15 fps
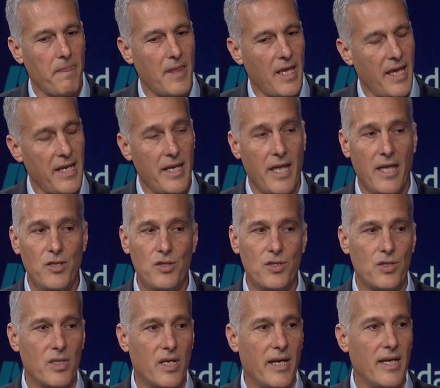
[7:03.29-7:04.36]

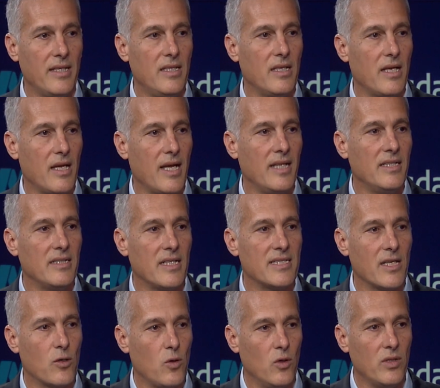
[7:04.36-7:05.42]
NIH granted us
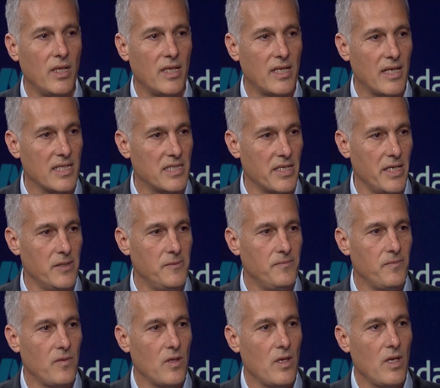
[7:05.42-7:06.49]
a contract last year.
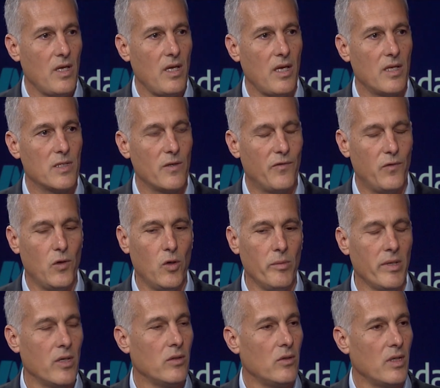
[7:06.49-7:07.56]
It's a $4
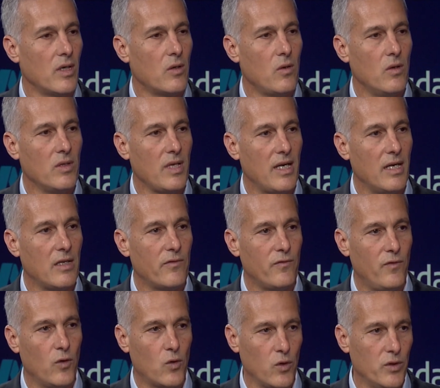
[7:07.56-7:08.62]
million contract
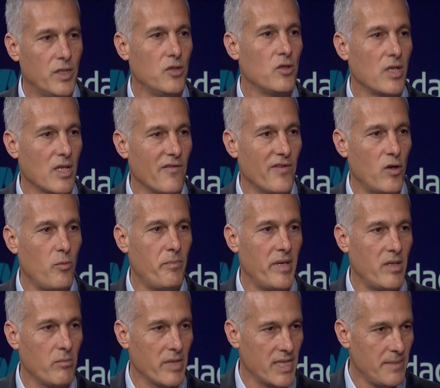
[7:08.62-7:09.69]
for continuing the
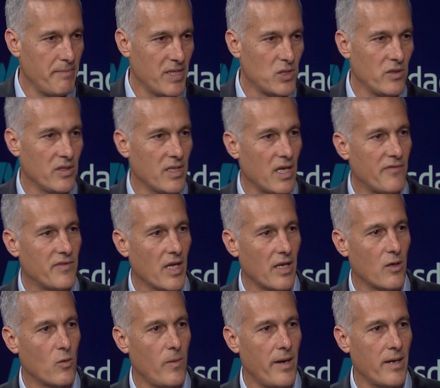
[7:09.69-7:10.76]
development based on the FDA
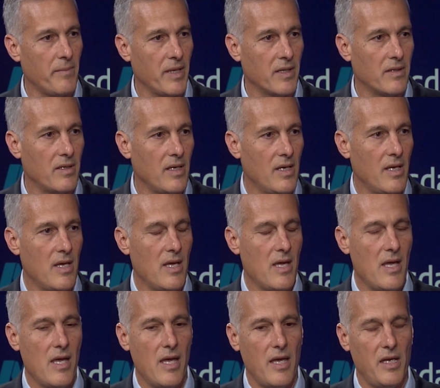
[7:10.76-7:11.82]
requirement.
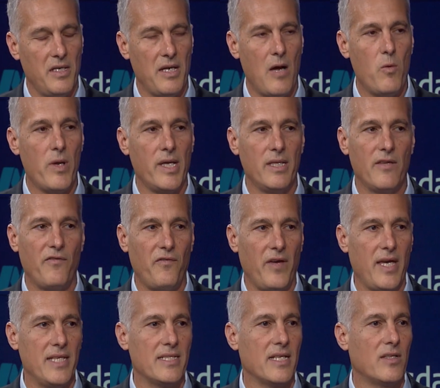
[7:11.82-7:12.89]
And now we're in the
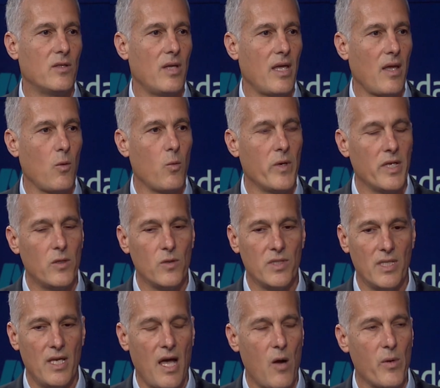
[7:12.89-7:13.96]
phase that we need to
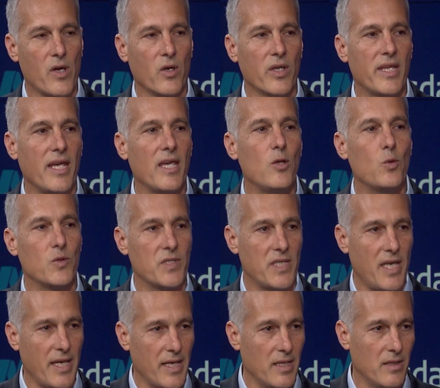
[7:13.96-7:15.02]
see how we're going to take it to
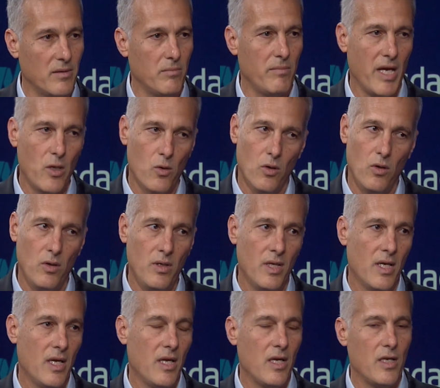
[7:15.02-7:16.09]
scale. My goal
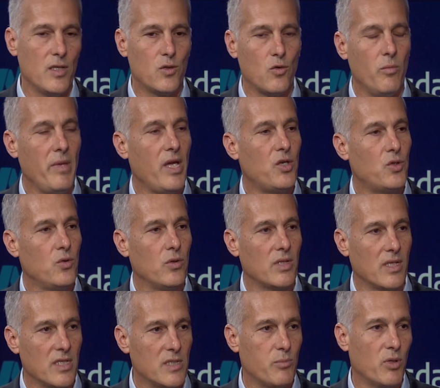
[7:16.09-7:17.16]
is to make sure
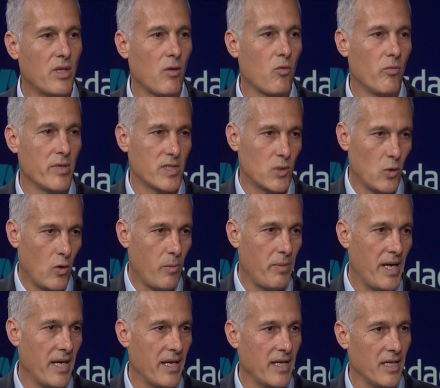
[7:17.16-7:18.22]
that this product will be
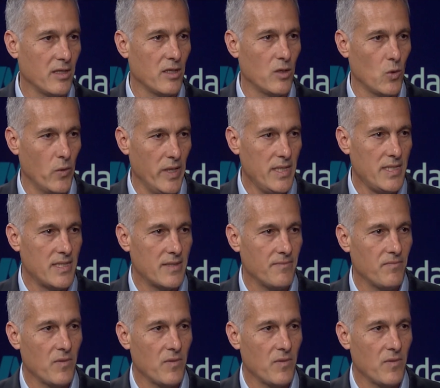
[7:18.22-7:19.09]
stockpiled here in the US.